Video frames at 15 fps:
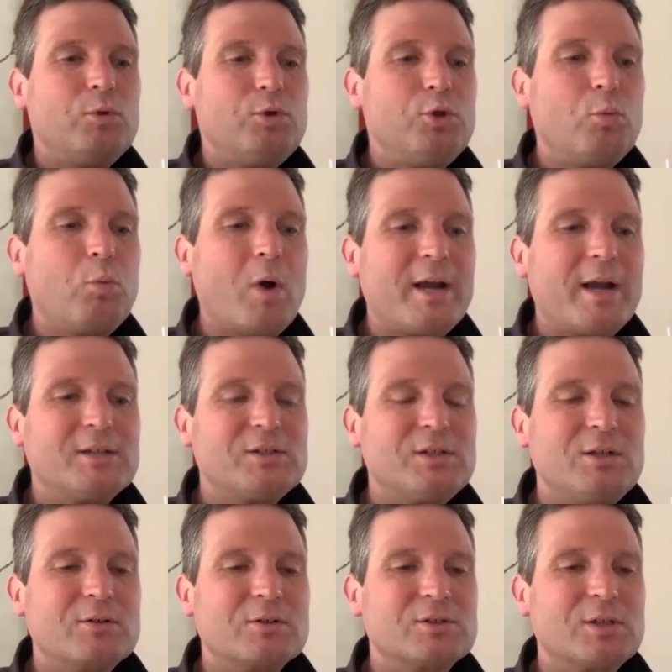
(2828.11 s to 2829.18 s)
You want to see
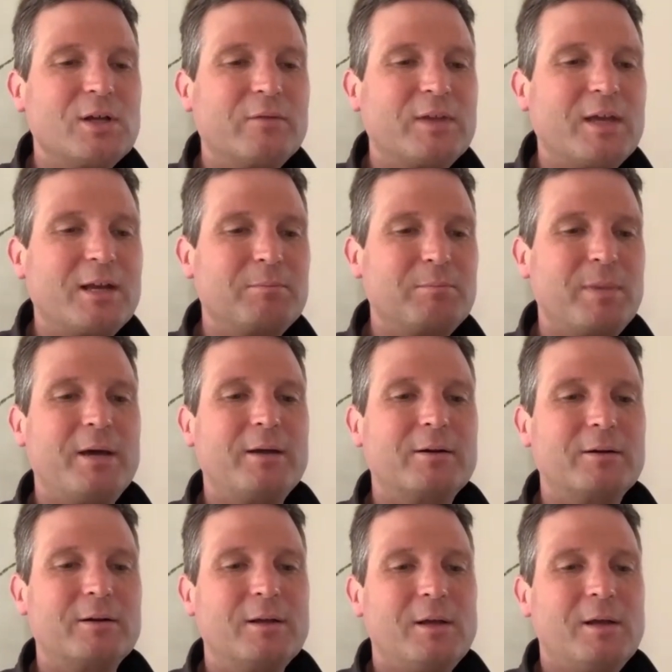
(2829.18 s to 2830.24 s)
yourself getting
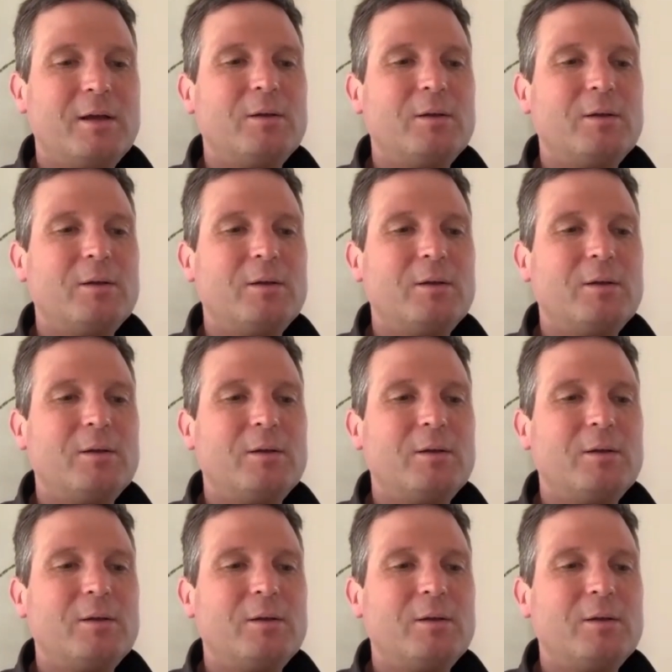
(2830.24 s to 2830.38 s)
better,